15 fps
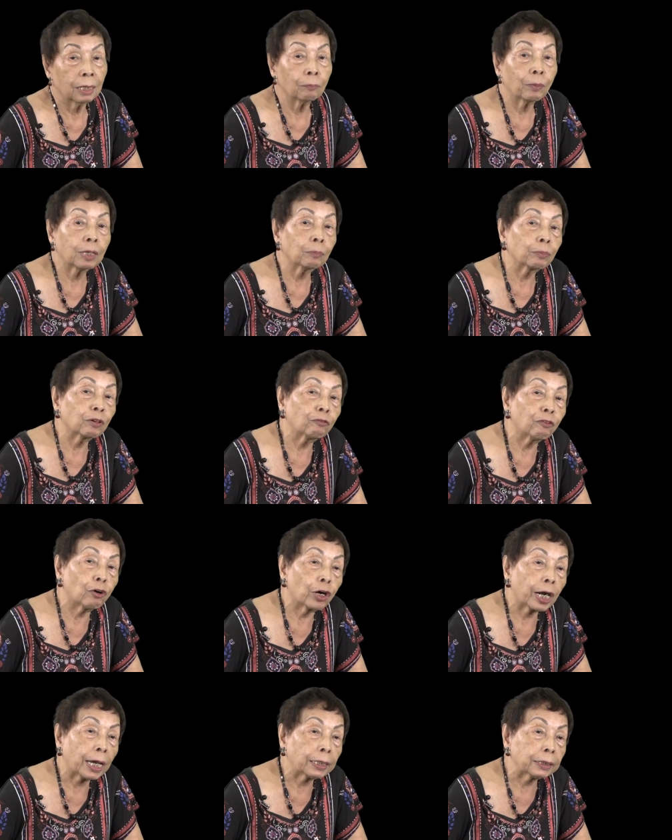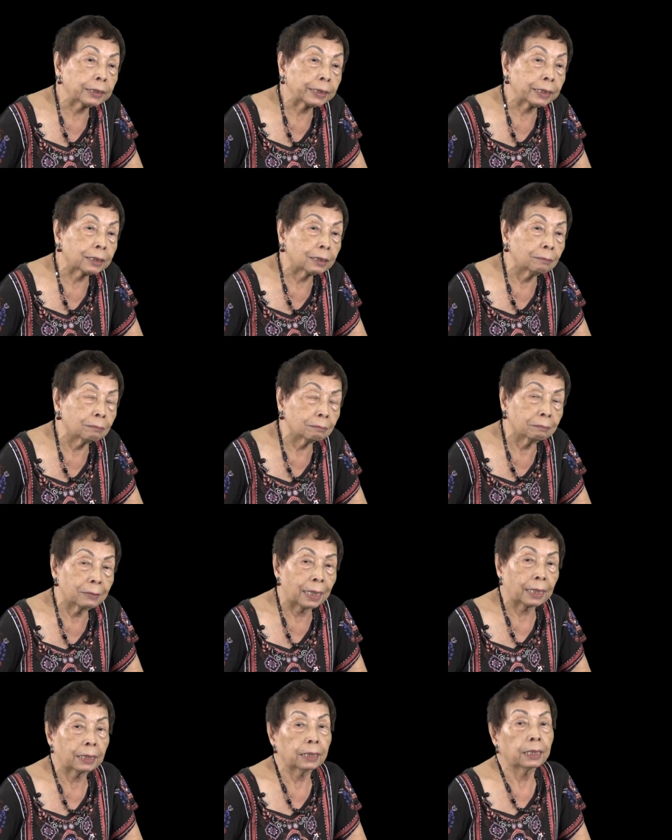even before I did
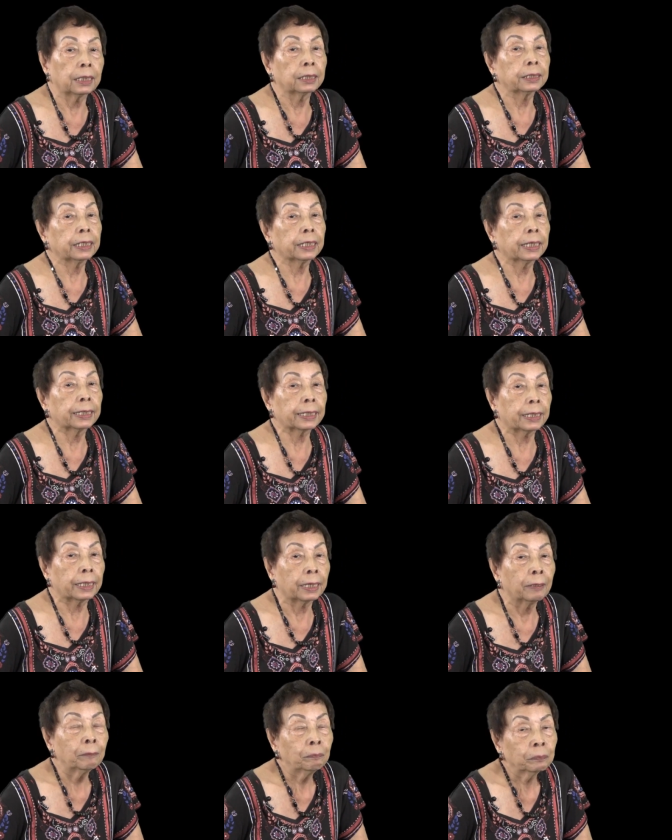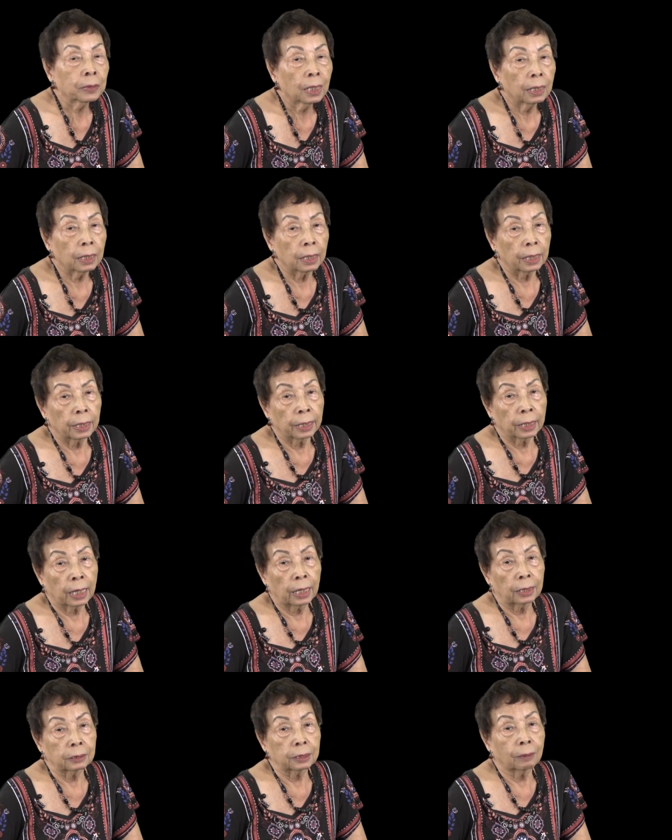my degree in
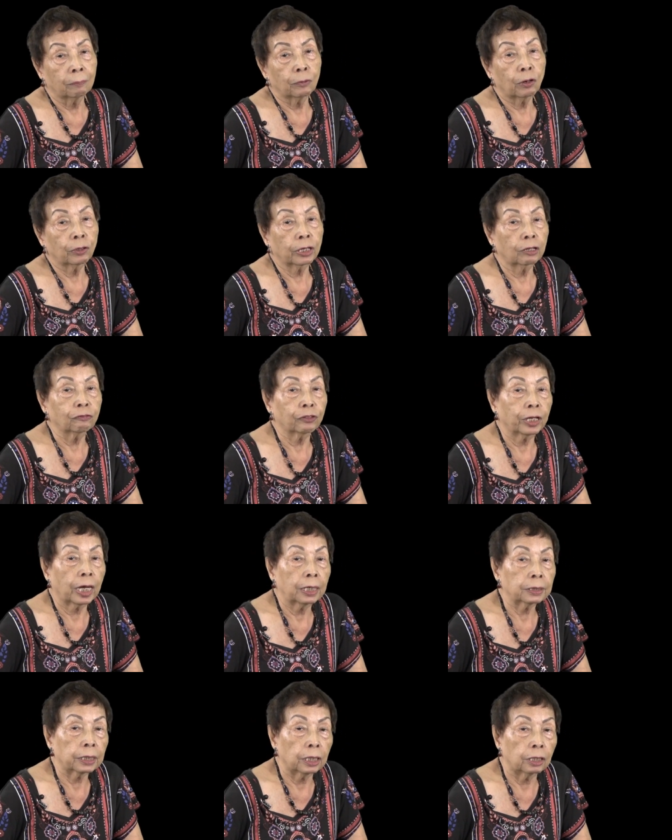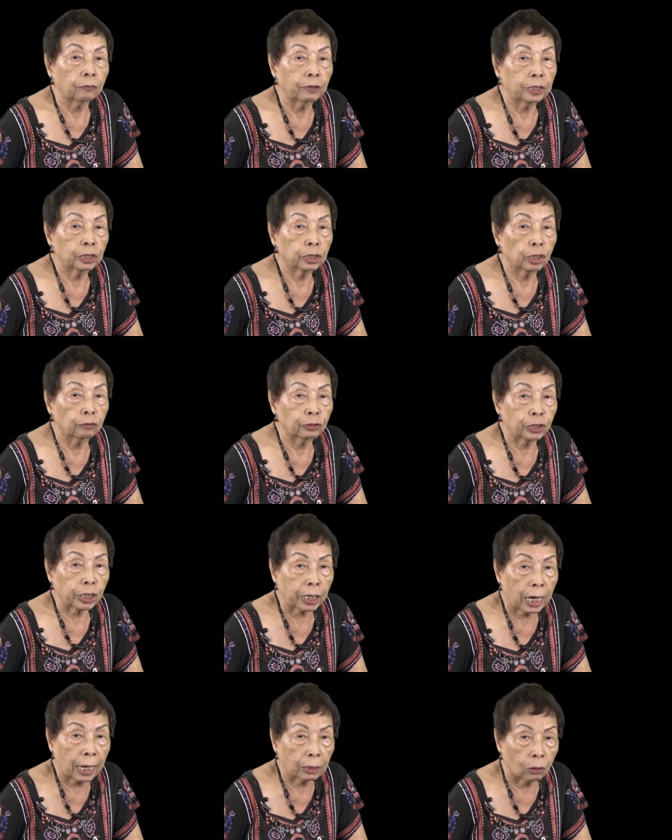demography at the University of
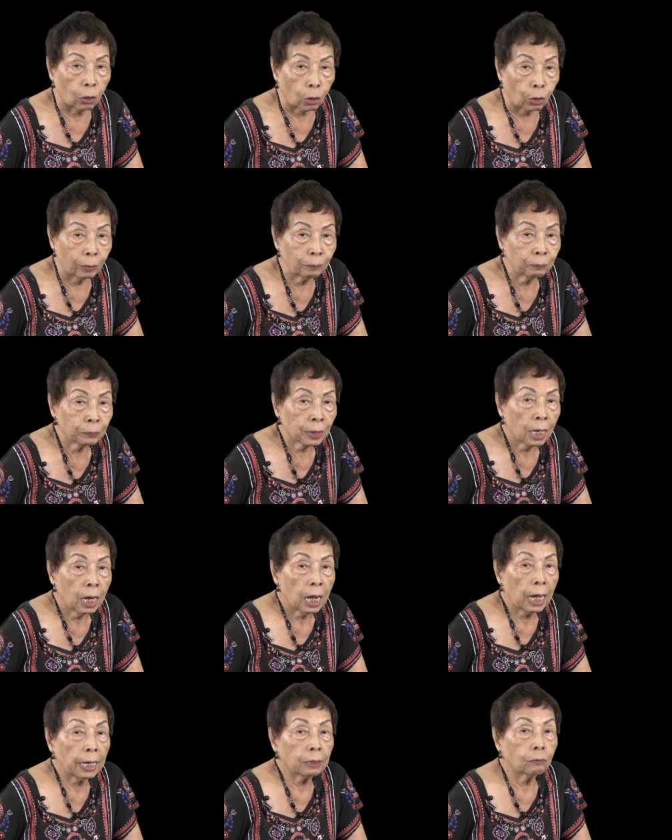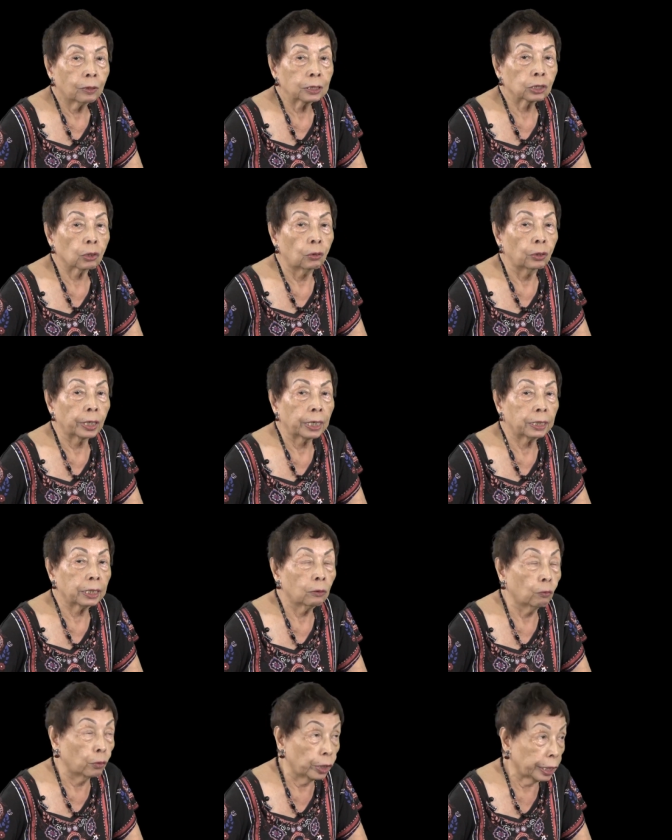Chicago, I was
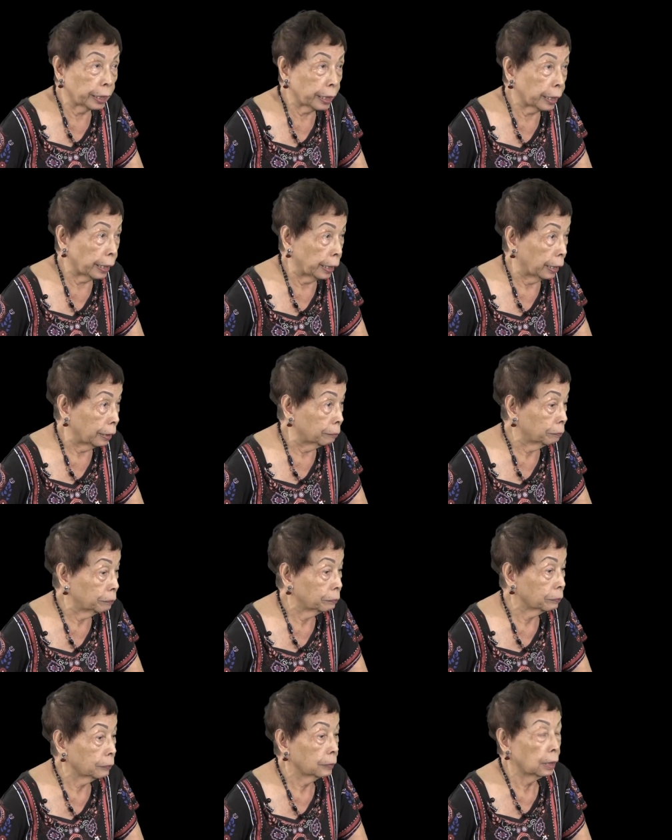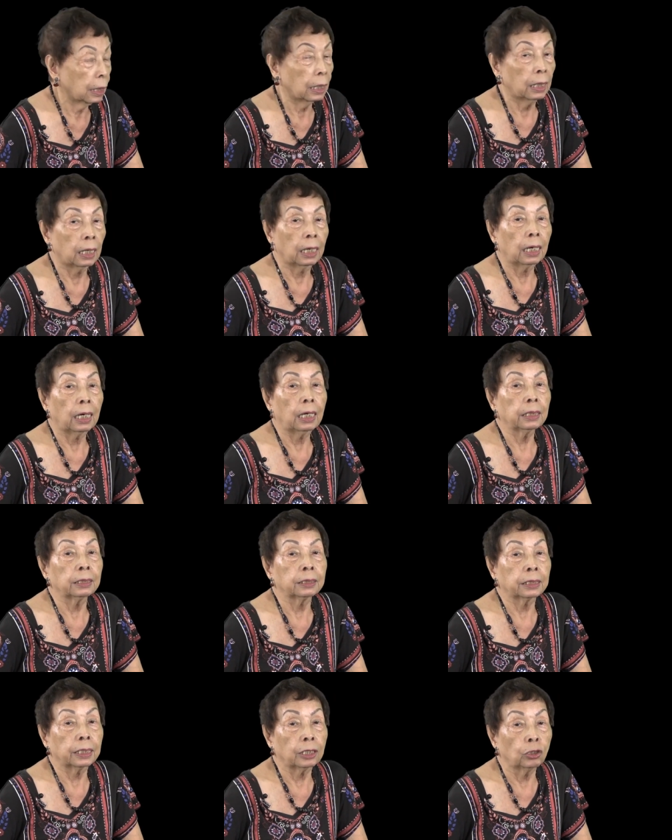already working
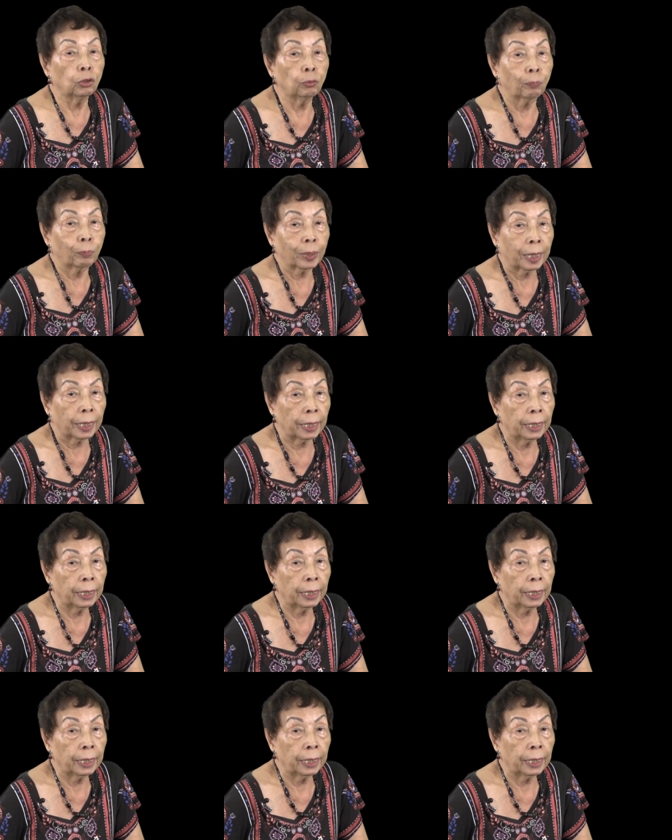in the UP